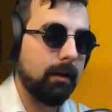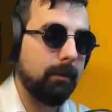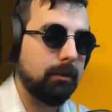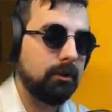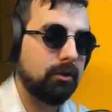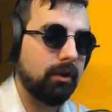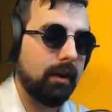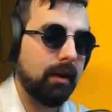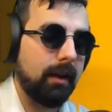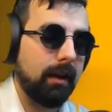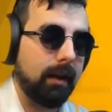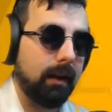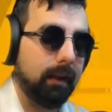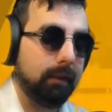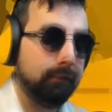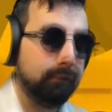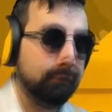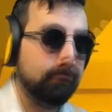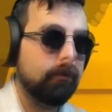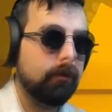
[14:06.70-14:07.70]
me try that again.
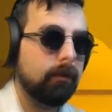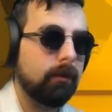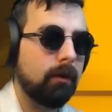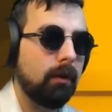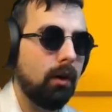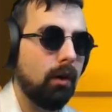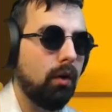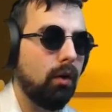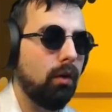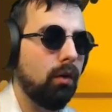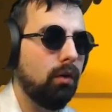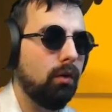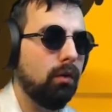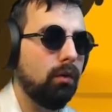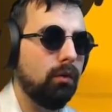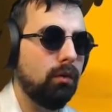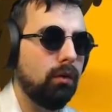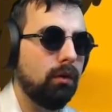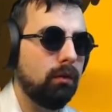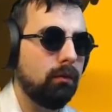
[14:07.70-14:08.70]

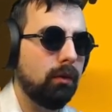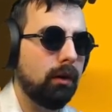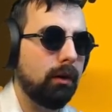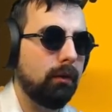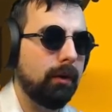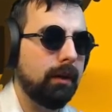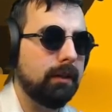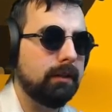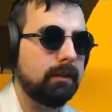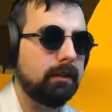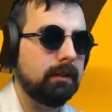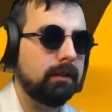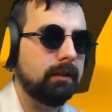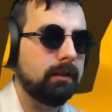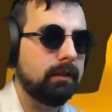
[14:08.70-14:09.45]
Oh, what a waste.